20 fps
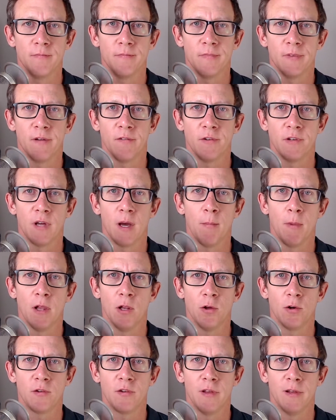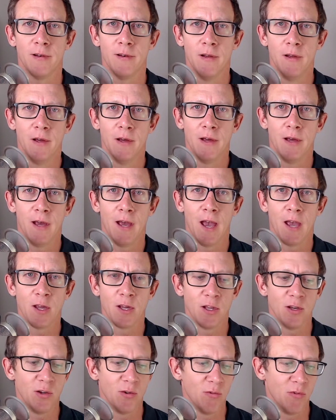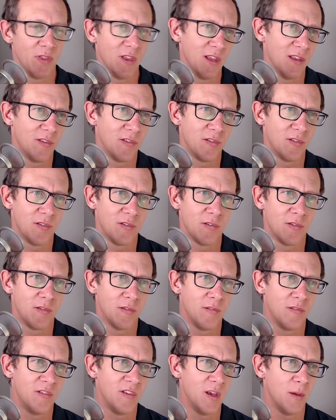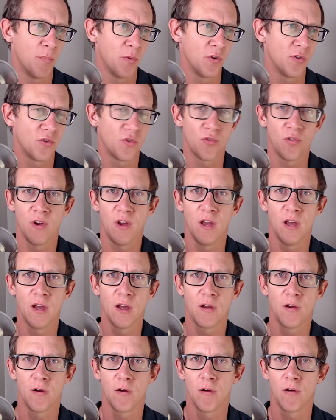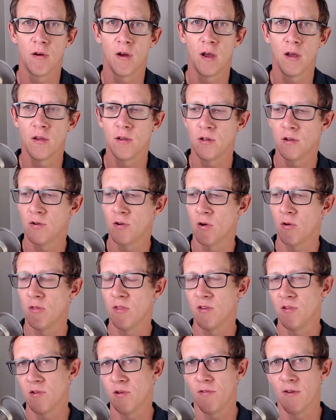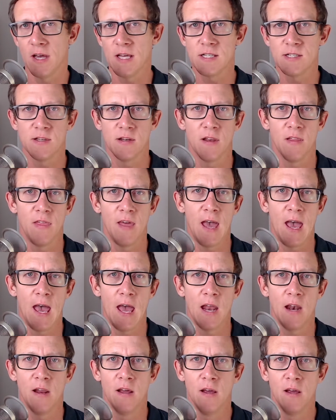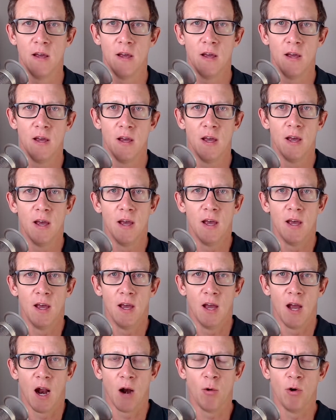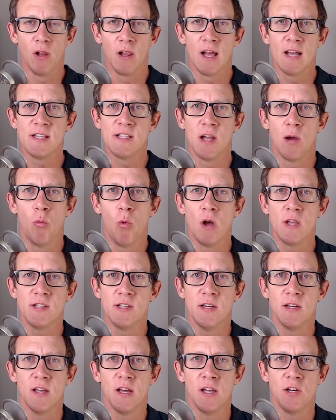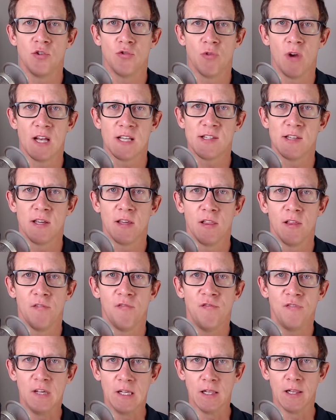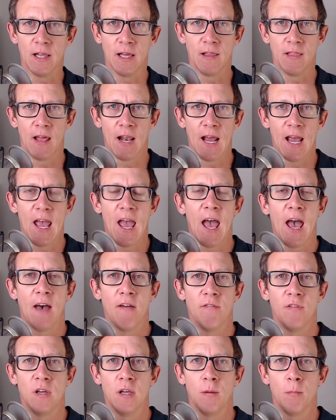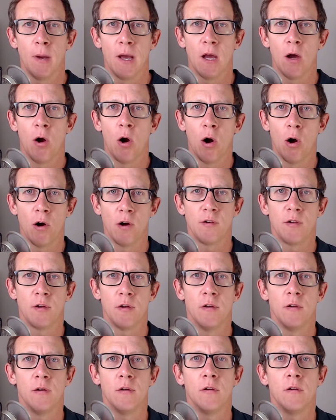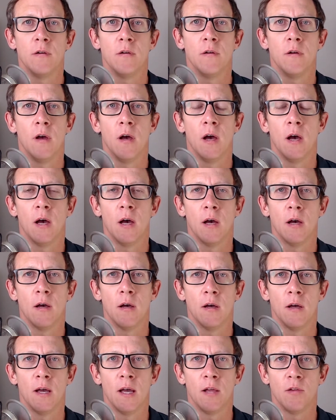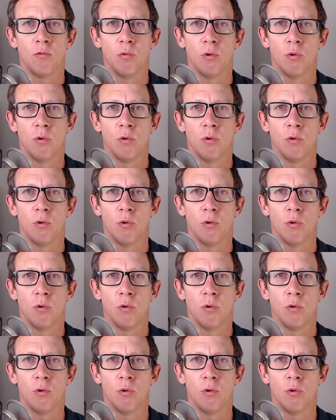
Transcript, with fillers: Every time I looked at how you could do this tip or trick, or how you could turn this device into that, I realized I wasn't addressing the feeling that I have in my heart as